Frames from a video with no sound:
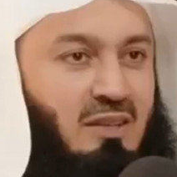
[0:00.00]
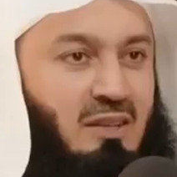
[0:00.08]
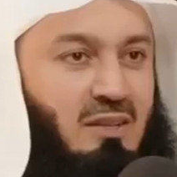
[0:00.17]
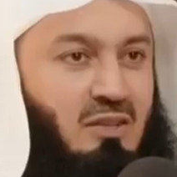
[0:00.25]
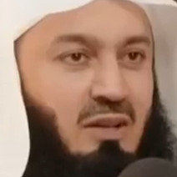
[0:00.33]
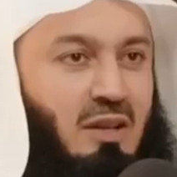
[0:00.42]
You
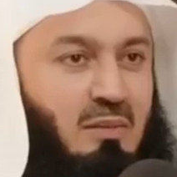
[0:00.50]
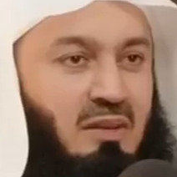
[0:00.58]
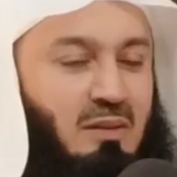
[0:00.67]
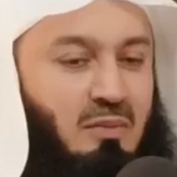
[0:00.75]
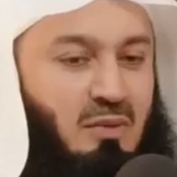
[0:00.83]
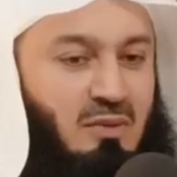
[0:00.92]
know, so I'm
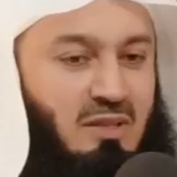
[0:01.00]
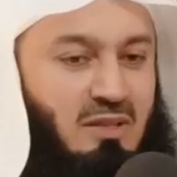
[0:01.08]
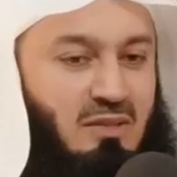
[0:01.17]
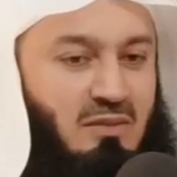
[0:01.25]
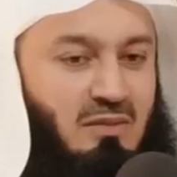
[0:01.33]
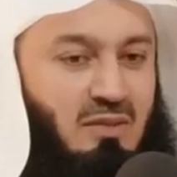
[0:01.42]
in the
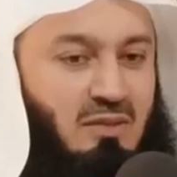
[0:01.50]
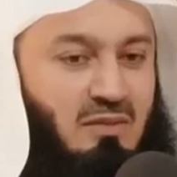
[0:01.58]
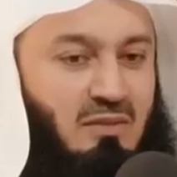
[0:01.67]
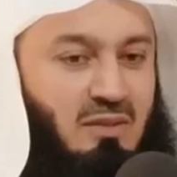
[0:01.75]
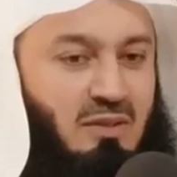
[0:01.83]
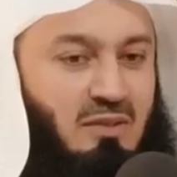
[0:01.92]
process
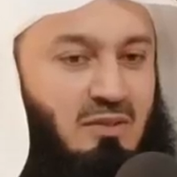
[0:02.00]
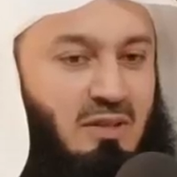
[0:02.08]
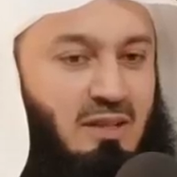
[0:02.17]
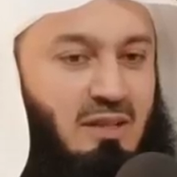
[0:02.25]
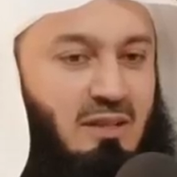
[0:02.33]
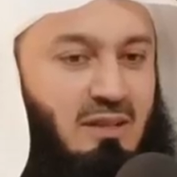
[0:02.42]
of
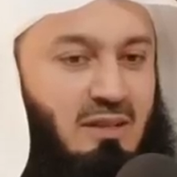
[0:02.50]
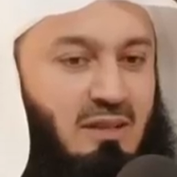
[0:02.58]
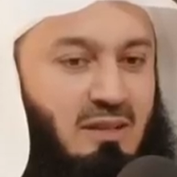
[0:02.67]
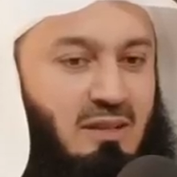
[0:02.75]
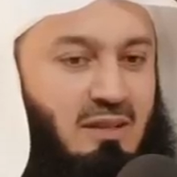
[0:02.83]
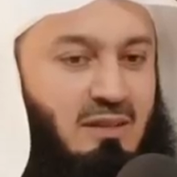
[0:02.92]
training
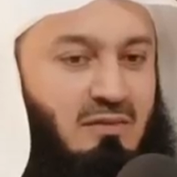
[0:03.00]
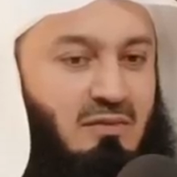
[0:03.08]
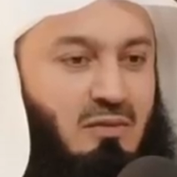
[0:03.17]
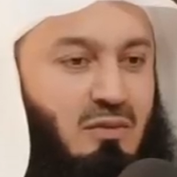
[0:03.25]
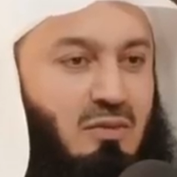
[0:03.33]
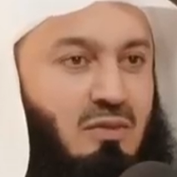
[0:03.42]

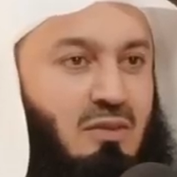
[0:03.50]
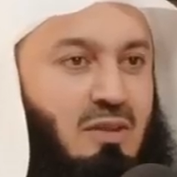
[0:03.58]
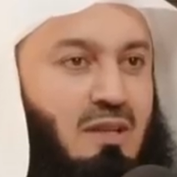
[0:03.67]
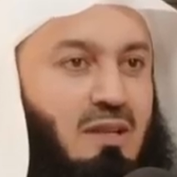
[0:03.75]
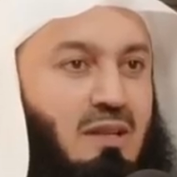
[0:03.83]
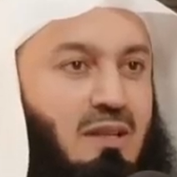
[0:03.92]
for
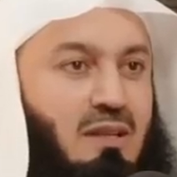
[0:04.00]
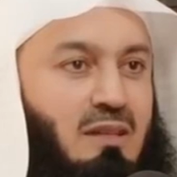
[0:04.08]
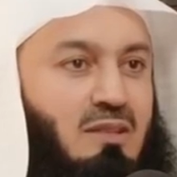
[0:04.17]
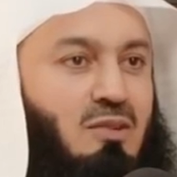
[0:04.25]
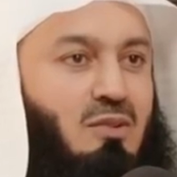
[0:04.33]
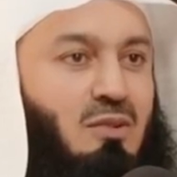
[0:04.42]

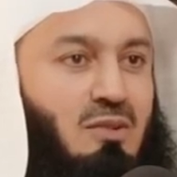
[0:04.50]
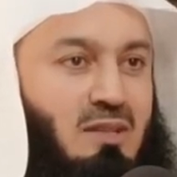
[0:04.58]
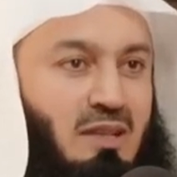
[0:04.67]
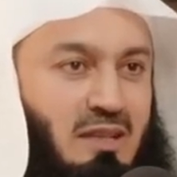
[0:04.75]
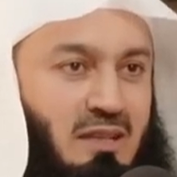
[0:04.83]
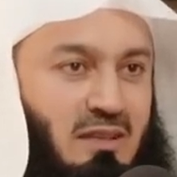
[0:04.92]
the solo
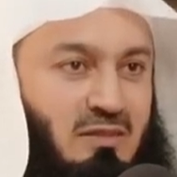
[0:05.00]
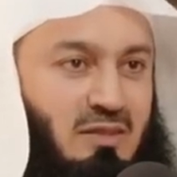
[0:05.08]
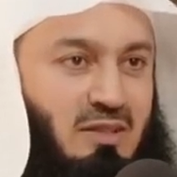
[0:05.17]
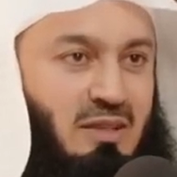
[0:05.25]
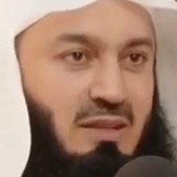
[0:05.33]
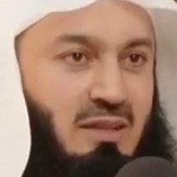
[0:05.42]
skydive,
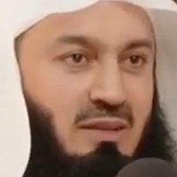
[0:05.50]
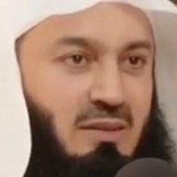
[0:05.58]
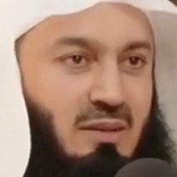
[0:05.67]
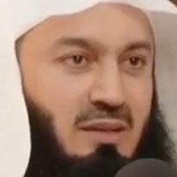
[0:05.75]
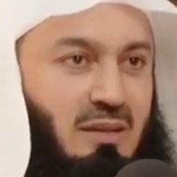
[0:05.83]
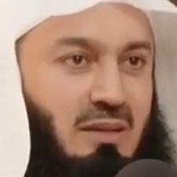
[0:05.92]
inshallah.
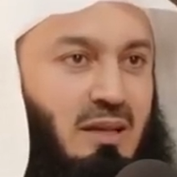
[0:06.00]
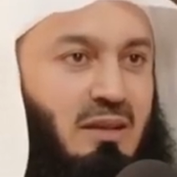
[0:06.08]
Right?